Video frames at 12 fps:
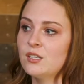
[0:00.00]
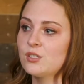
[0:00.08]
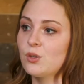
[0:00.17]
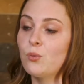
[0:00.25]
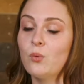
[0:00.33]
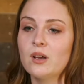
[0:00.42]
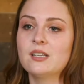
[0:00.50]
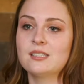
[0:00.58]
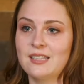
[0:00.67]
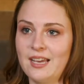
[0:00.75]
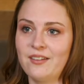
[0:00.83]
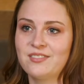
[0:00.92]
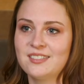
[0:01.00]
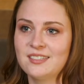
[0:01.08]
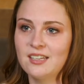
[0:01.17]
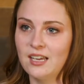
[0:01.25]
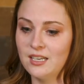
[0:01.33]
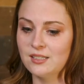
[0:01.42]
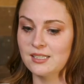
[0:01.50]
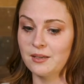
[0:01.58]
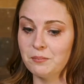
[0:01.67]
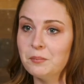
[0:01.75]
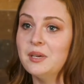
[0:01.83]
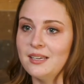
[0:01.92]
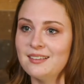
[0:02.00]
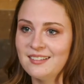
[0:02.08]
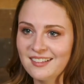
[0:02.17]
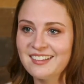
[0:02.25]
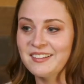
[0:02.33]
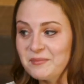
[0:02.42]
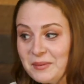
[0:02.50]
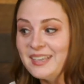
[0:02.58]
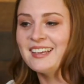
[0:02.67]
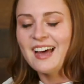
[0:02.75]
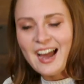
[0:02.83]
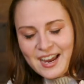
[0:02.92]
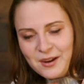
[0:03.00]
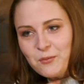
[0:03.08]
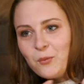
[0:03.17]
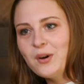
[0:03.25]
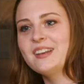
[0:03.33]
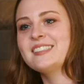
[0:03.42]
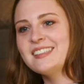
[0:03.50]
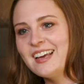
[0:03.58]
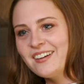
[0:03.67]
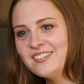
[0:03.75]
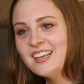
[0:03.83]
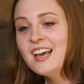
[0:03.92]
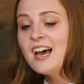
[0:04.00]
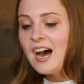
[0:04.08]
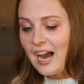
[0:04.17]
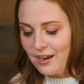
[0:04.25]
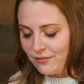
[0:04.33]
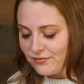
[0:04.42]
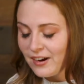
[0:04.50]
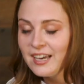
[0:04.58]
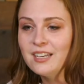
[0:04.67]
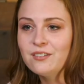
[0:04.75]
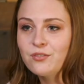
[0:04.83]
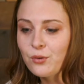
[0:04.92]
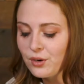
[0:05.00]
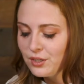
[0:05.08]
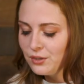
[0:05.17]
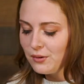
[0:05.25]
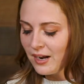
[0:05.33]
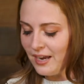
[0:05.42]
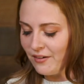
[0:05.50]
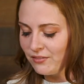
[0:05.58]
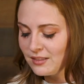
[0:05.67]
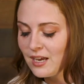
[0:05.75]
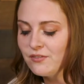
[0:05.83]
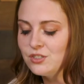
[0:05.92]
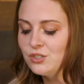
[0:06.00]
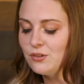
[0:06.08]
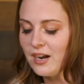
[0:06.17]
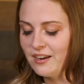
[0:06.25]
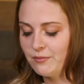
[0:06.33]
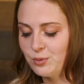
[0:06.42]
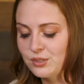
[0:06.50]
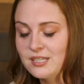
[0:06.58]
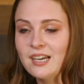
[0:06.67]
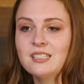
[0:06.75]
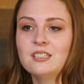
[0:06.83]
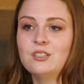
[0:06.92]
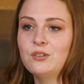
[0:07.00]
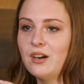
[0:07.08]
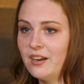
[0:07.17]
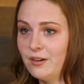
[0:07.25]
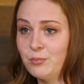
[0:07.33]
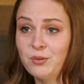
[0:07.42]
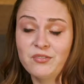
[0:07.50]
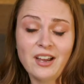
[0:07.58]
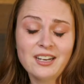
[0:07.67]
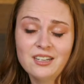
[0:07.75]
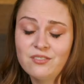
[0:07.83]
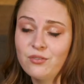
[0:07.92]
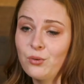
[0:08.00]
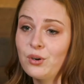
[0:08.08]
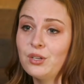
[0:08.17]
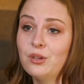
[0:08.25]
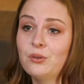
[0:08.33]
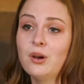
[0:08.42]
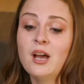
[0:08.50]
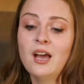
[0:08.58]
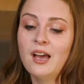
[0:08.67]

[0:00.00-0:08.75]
So what is left? And he's like, me, me, I am what is left. I am fighting for you. I have loved you. I have protected you. I have provided for you.